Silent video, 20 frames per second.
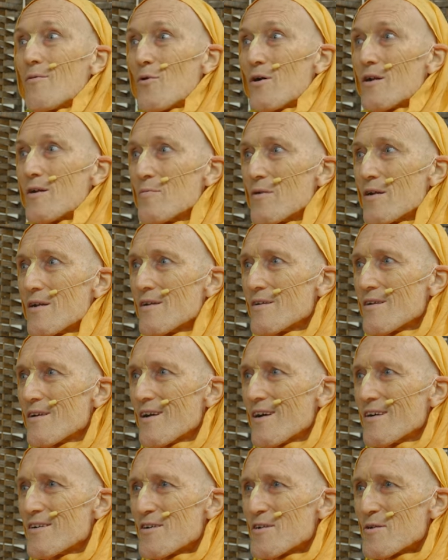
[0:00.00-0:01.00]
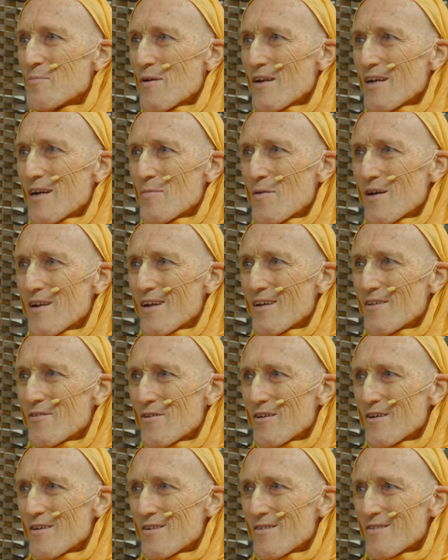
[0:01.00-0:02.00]
wait a minute, did I just become an
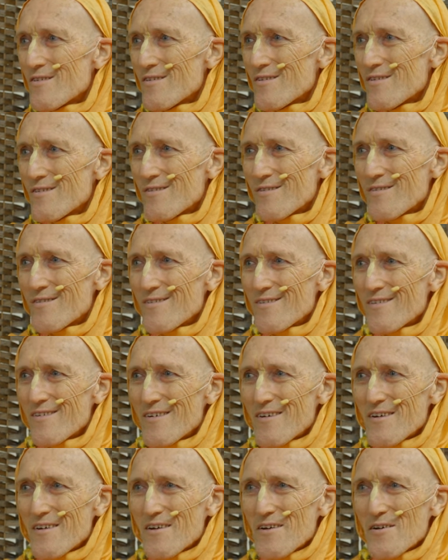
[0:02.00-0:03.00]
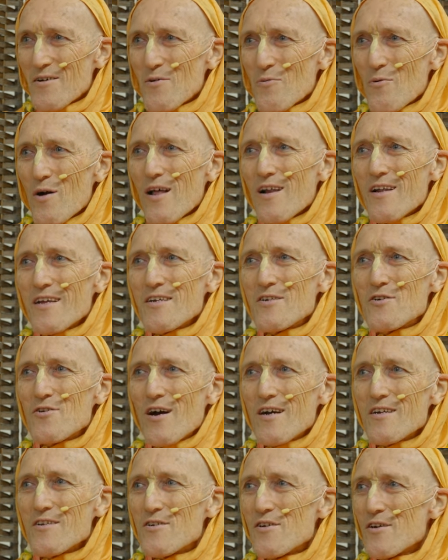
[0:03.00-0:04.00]
atheist? Well, he
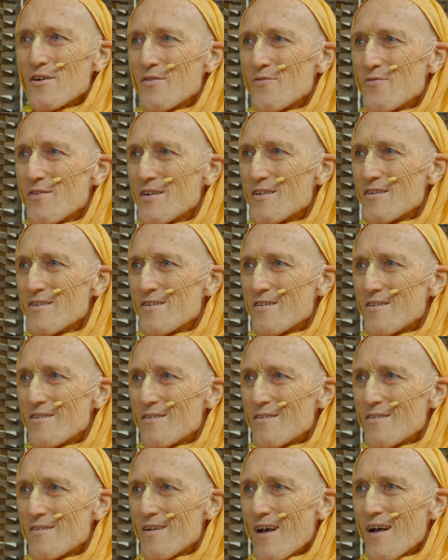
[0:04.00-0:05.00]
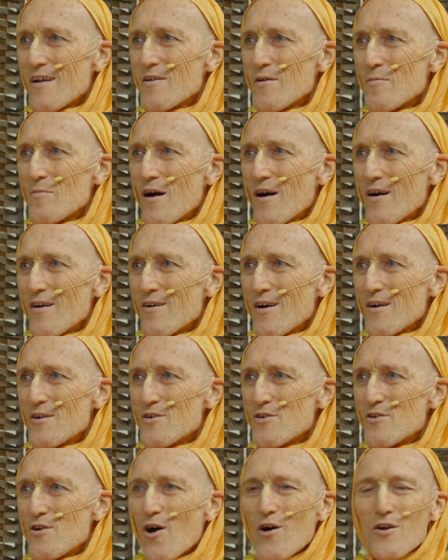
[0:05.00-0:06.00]
tries to convince Nanda
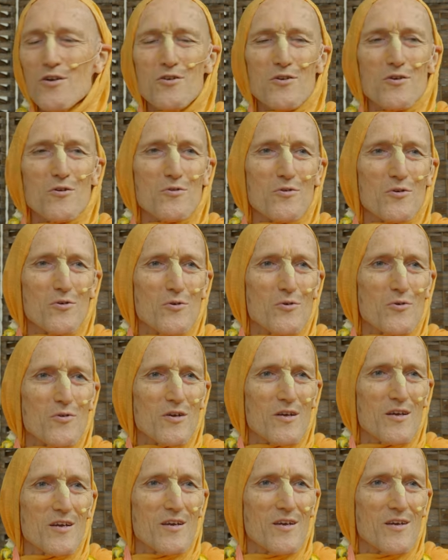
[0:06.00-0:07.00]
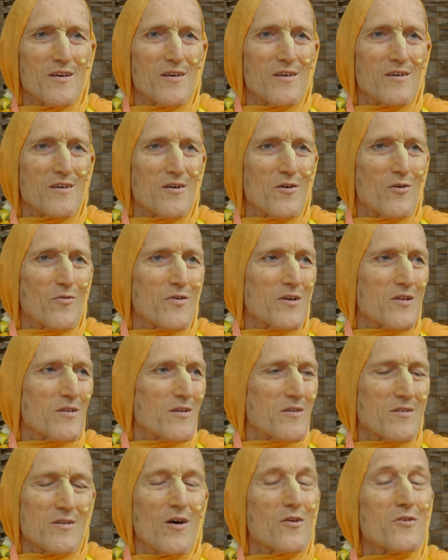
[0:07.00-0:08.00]
Maharaj not to do the
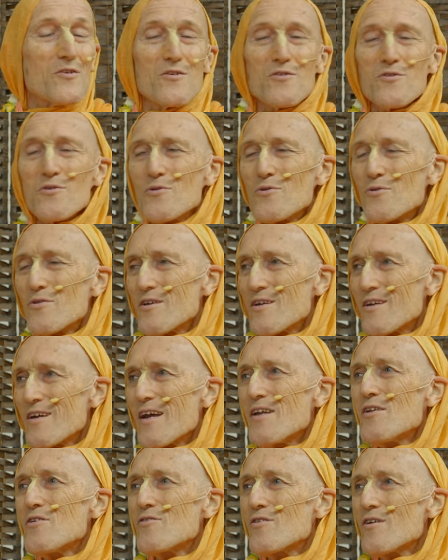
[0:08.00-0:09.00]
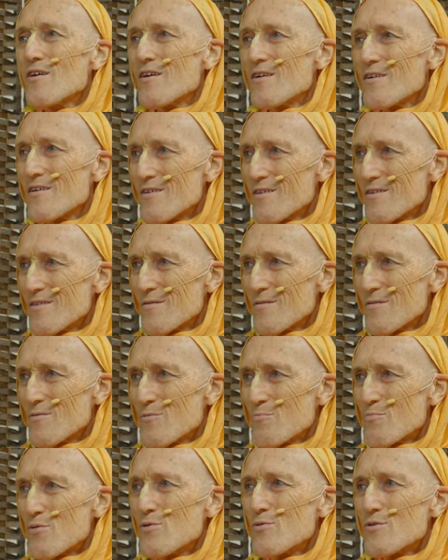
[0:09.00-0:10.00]
Govath, not to do the Indra
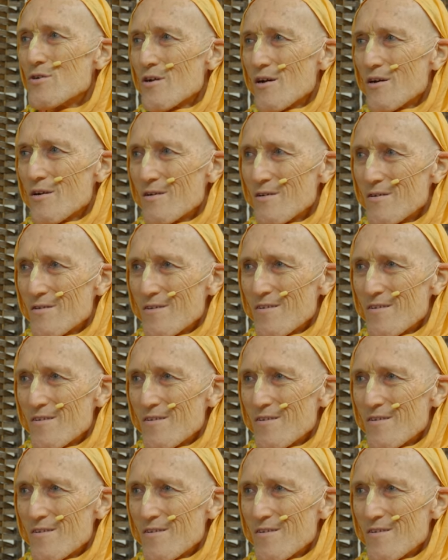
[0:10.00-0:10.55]
puja